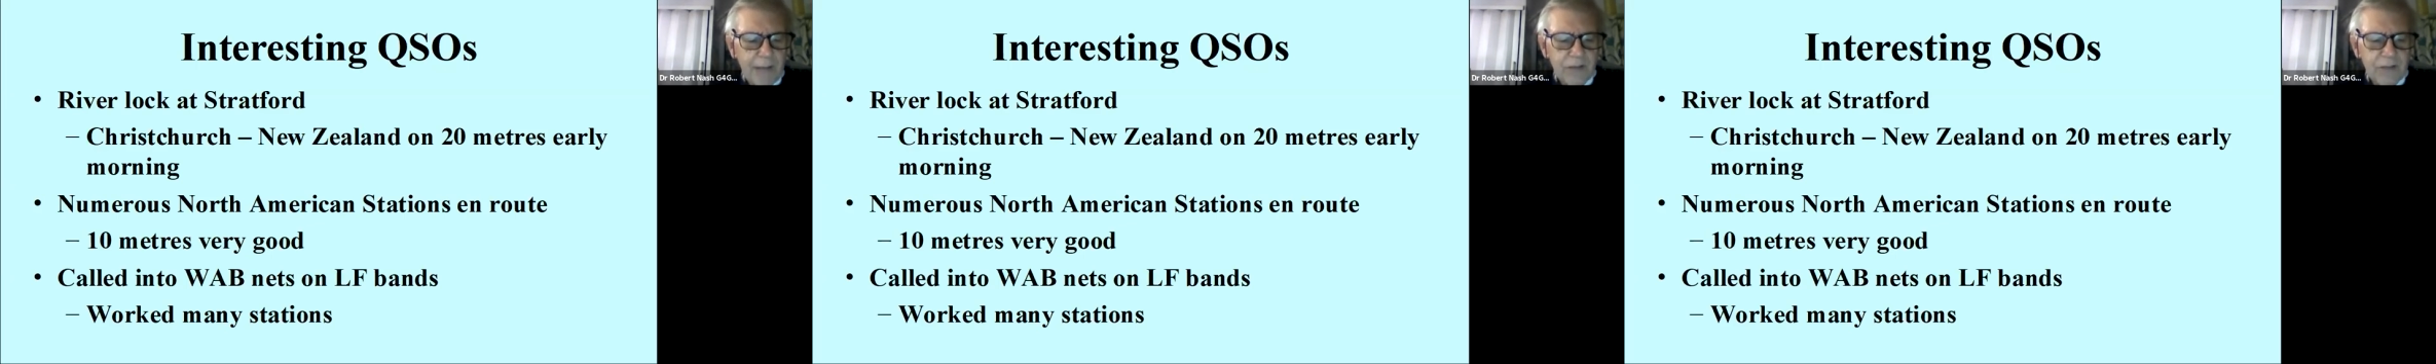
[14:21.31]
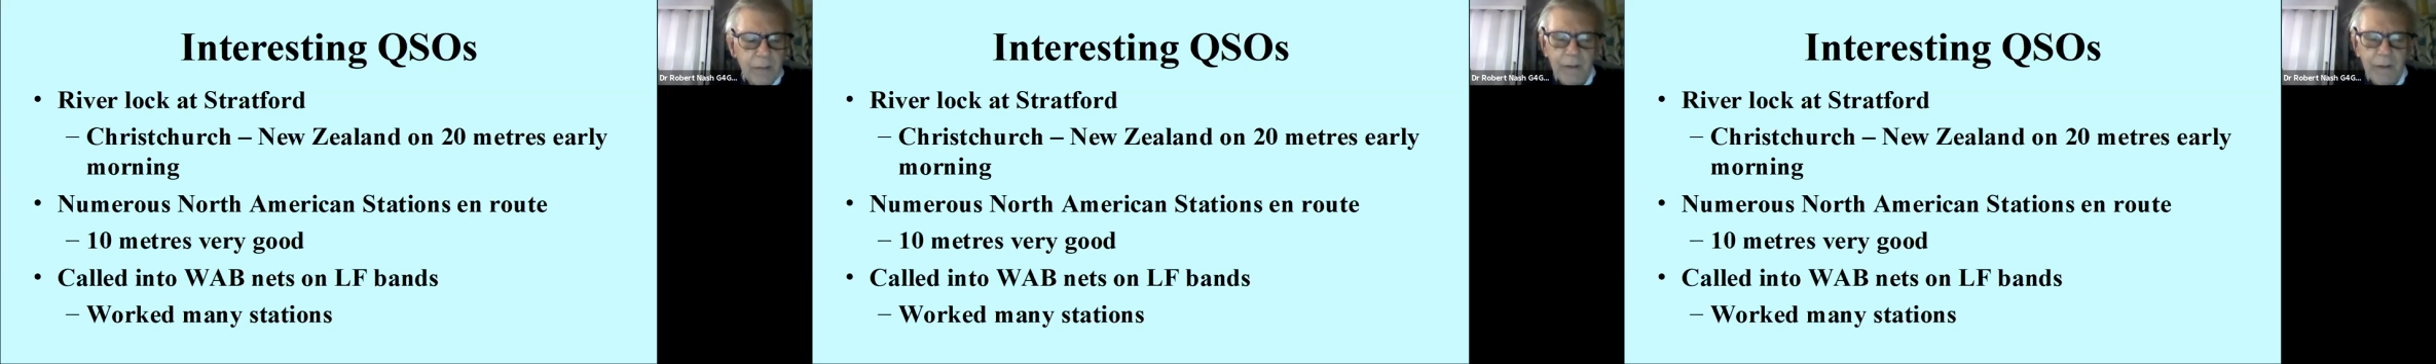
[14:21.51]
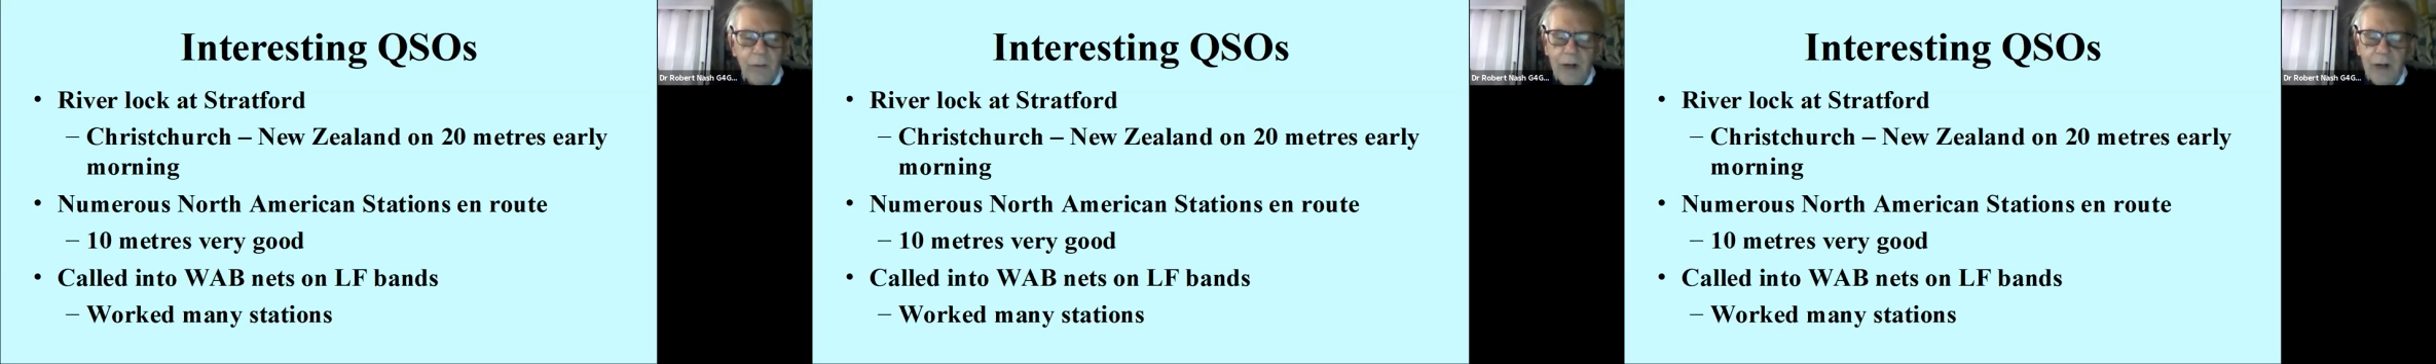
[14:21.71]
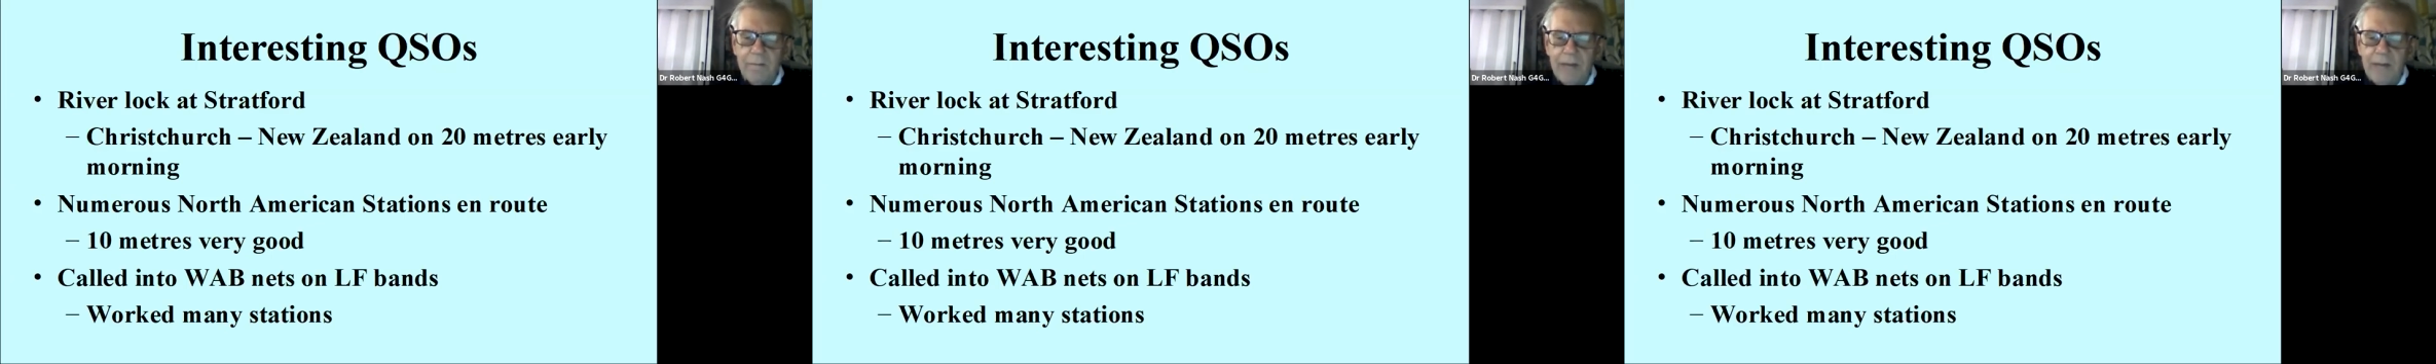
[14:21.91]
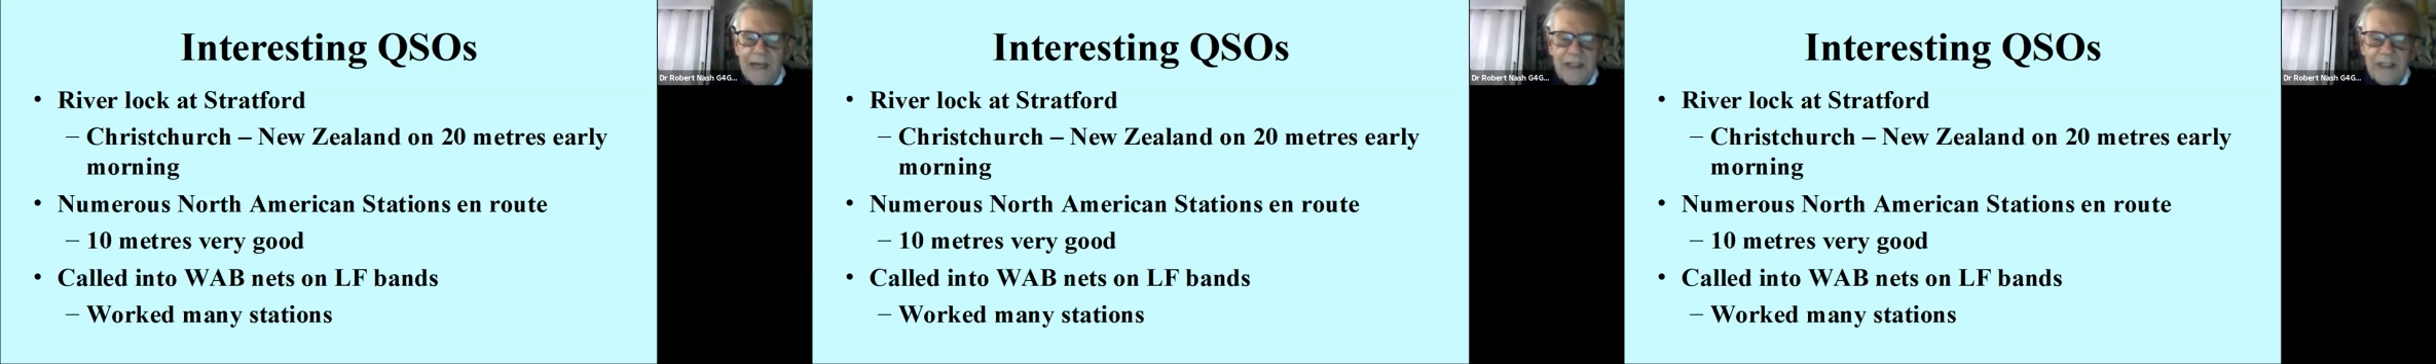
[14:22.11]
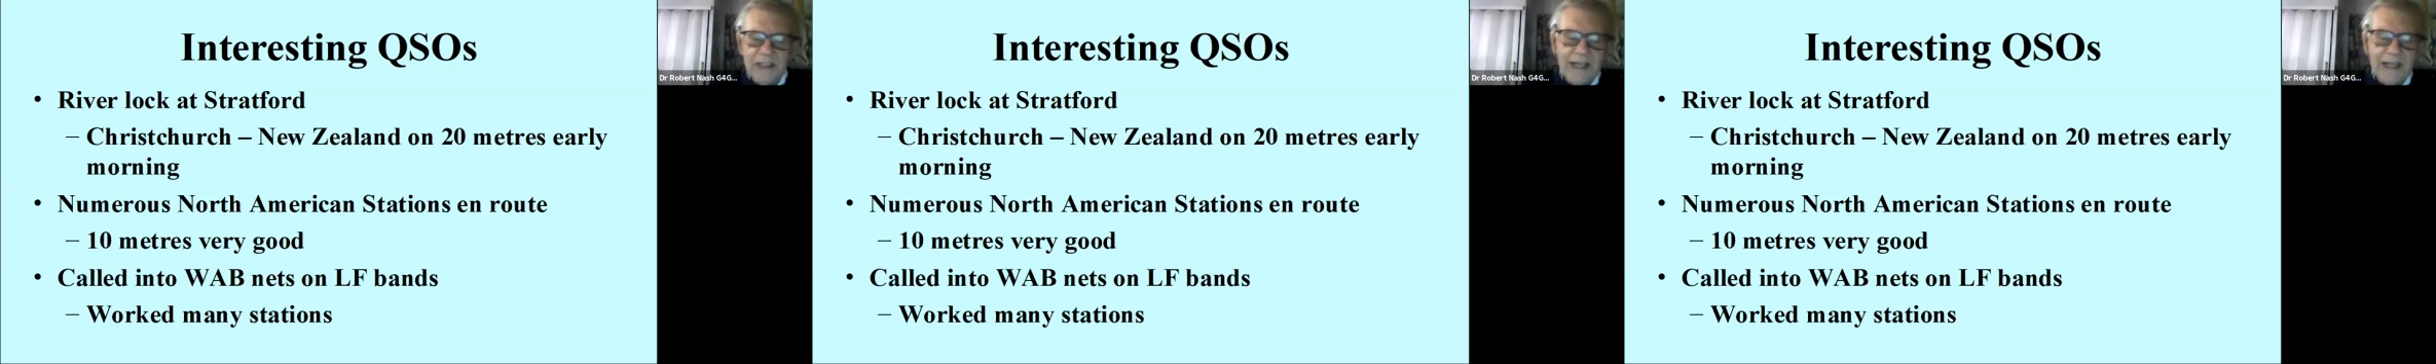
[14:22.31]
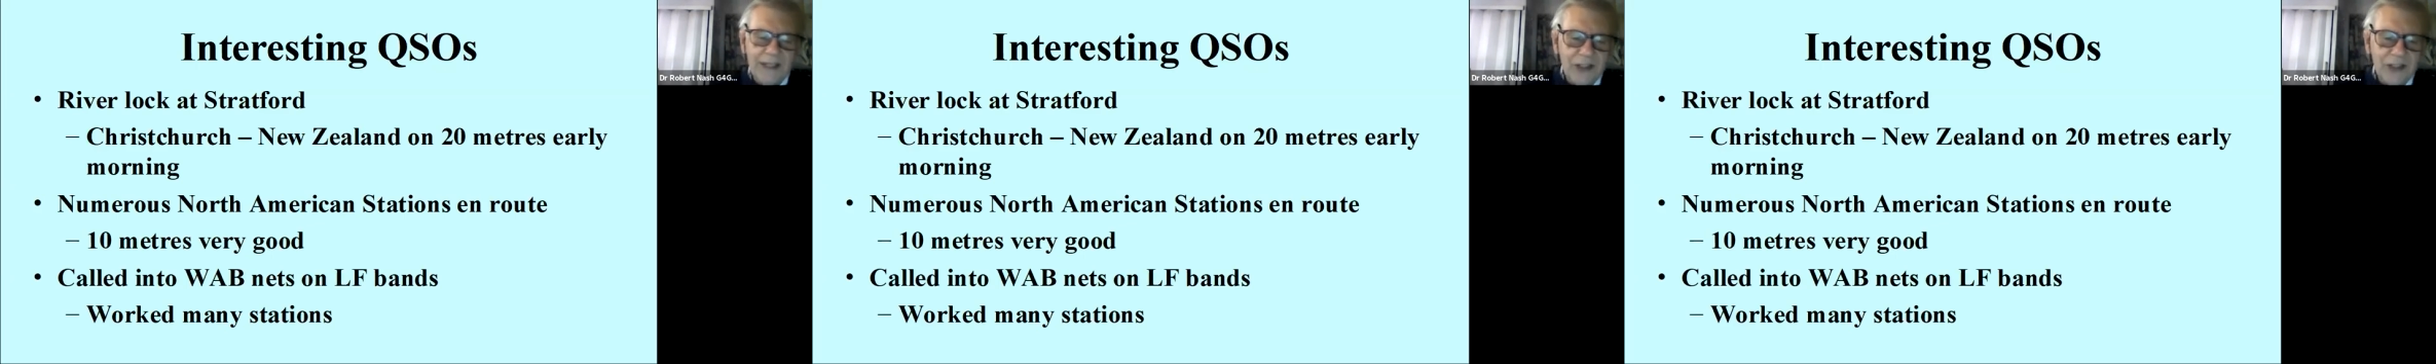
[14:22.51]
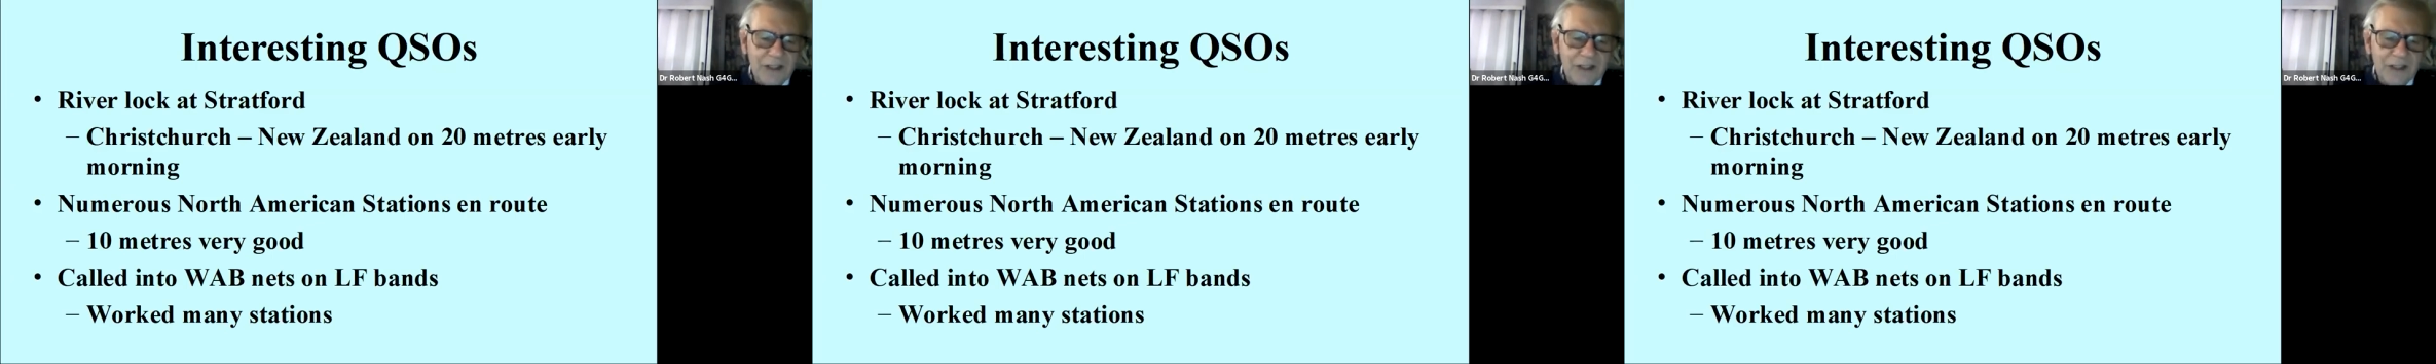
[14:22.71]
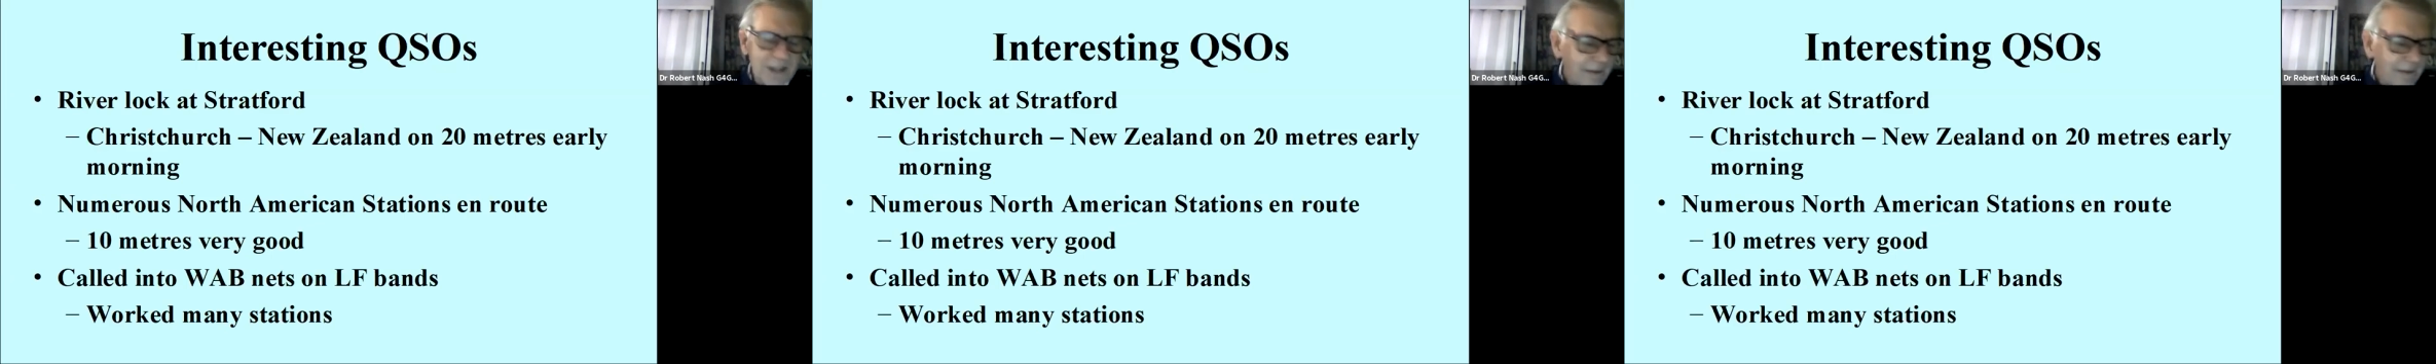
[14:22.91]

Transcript: and we worked many stations.